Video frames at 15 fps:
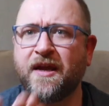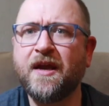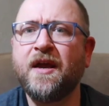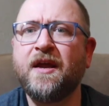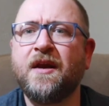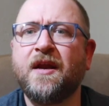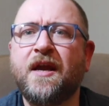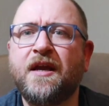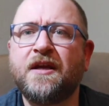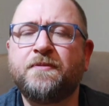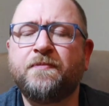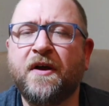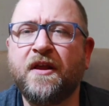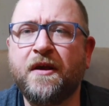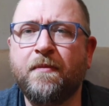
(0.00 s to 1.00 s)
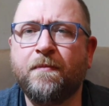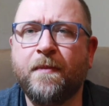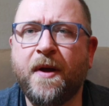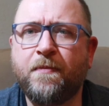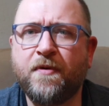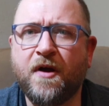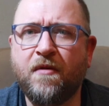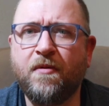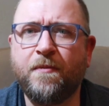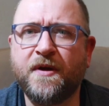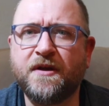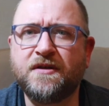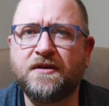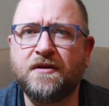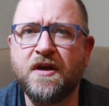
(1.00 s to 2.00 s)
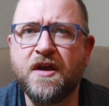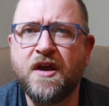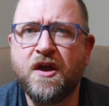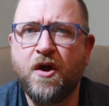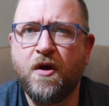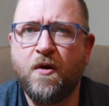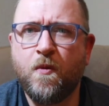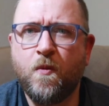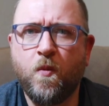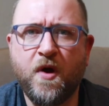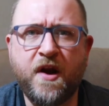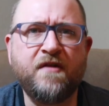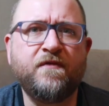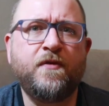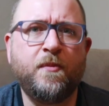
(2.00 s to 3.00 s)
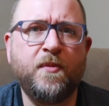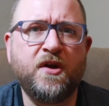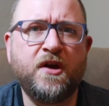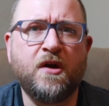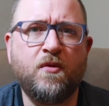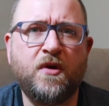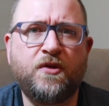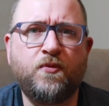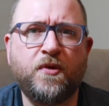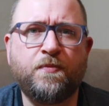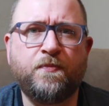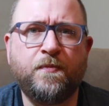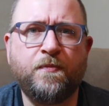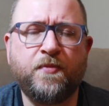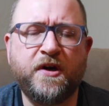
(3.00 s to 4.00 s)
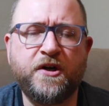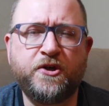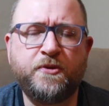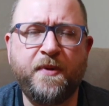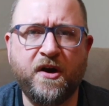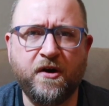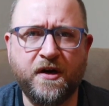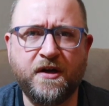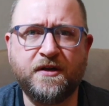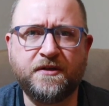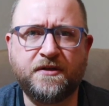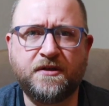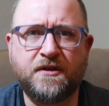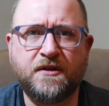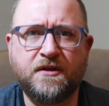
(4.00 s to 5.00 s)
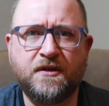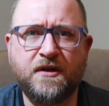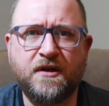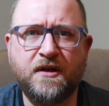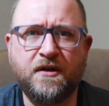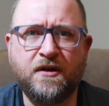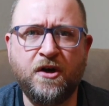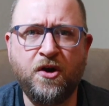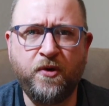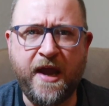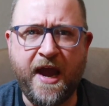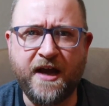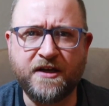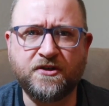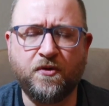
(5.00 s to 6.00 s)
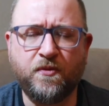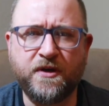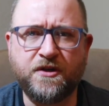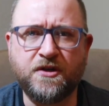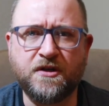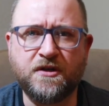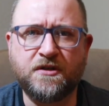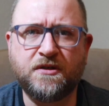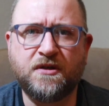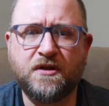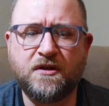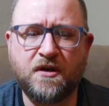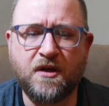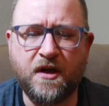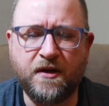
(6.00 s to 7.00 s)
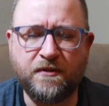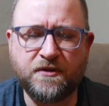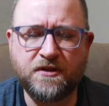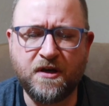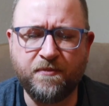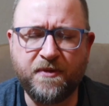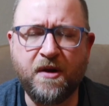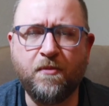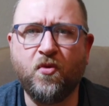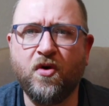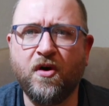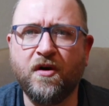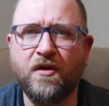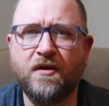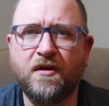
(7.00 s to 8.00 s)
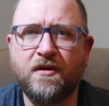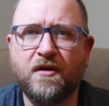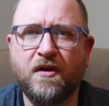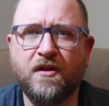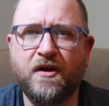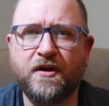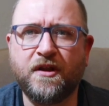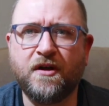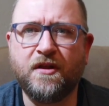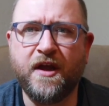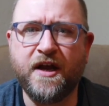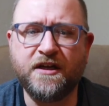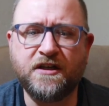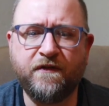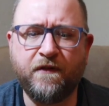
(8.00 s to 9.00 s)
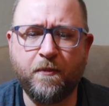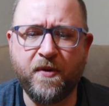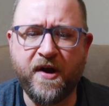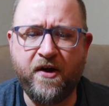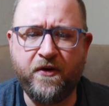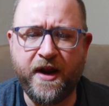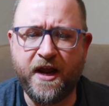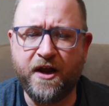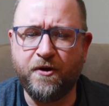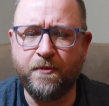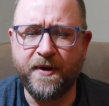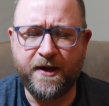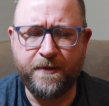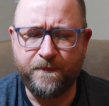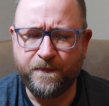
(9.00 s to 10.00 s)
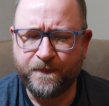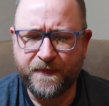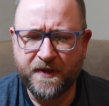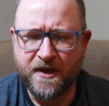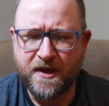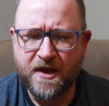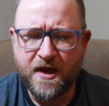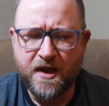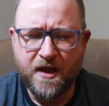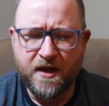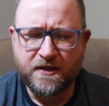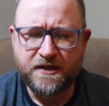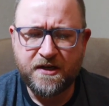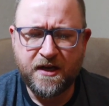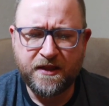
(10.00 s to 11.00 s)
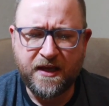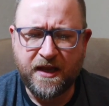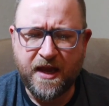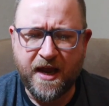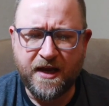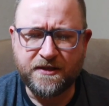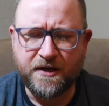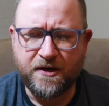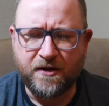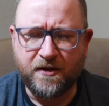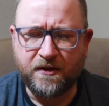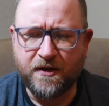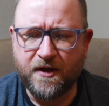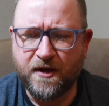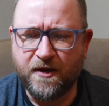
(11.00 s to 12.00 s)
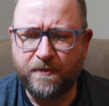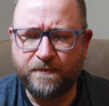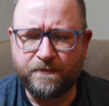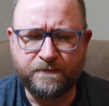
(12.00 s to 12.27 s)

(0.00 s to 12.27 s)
I guess probably my problem is what I'm familiar with British beer is Newcastle, which is something more along the lines of a brown ale, but it's not the case at all.